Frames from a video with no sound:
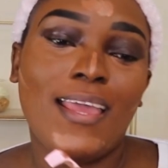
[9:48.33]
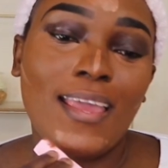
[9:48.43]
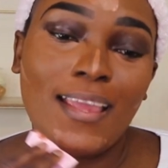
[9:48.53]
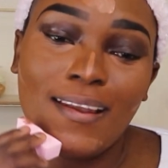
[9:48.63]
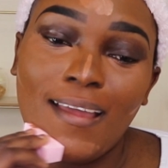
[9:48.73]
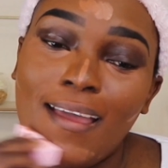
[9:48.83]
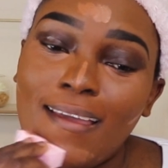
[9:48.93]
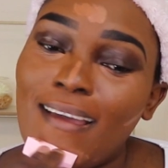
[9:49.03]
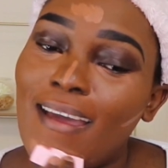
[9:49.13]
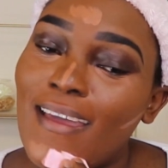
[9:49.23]
And
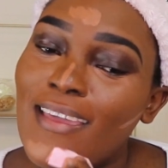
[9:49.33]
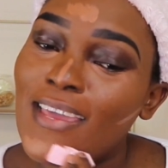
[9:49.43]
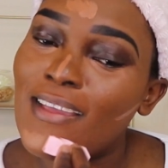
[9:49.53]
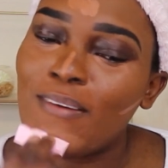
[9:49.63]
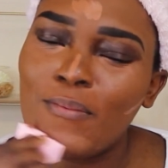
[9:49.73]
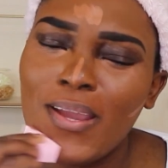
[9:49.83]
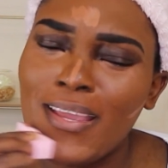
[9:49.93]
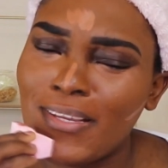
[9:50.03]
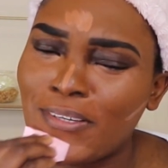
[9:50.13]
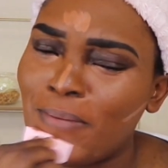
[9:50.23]
when
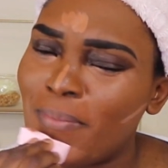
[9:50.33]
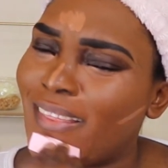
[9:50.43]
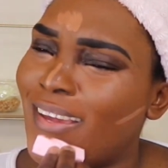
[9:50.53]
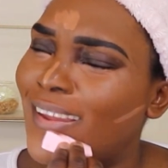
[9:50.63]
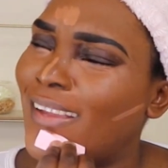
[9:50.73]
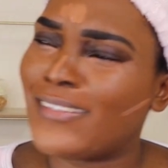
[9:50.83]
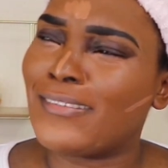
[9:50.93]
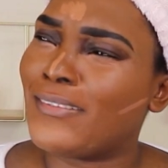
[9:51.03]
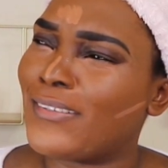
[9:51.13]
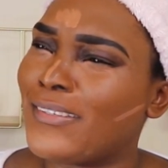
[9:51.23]
he told me that, I
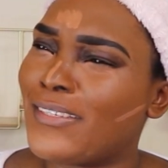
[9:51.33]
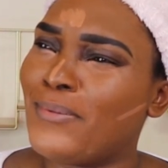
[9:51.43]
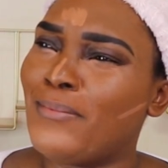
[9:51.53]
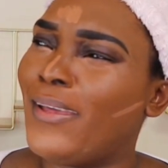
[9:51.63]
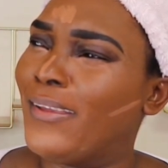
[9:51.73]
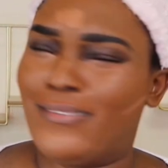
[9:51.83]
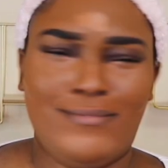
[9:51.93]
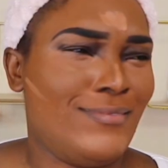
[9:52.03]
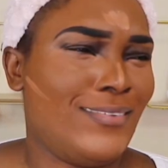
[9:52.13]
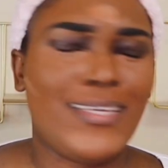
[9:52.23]
just looked at him, I'm like,
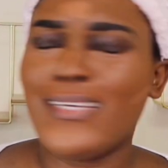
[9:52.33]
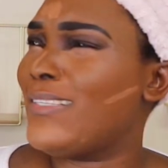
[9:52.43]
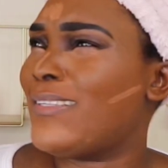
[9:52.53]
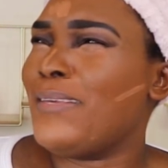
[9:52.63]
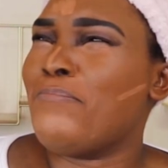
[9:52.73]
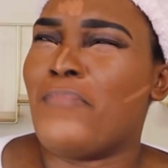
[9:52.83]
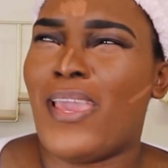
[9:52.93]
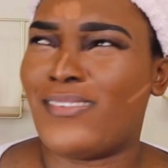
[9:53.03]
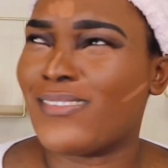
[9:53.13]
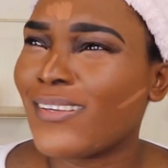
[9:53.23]
is he
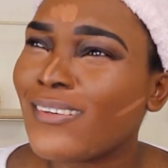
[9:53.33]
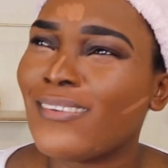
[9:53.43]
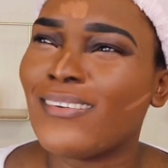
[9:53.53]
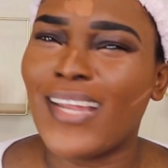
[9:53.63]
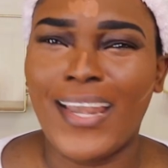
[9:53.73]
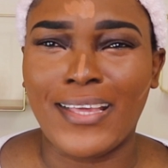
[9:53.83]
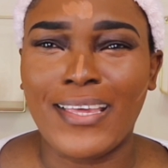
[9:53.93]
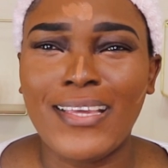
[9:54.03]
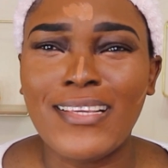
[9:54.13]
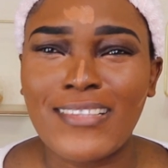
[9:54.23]
messing?
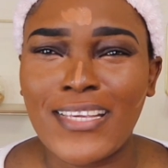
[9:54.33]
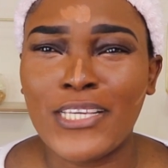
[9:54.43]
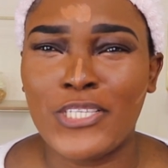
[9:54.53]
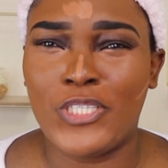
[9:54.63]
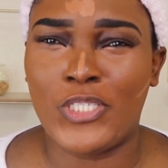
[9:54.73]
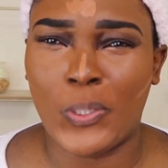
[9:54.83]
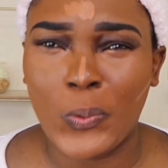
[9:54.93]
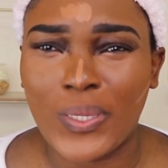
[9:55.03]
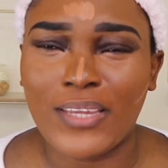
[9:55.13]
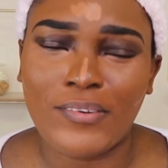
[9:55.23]
Like, is he
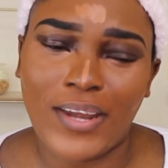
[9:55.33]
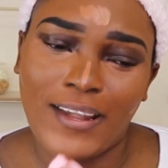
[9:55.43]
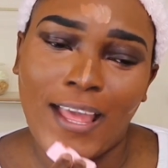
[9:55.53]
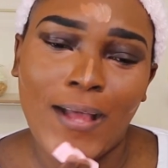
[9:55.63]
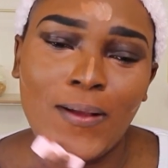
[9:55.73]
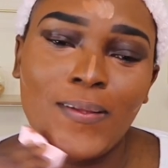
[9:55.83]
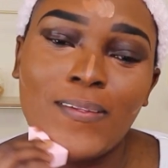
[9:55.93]
joking right now?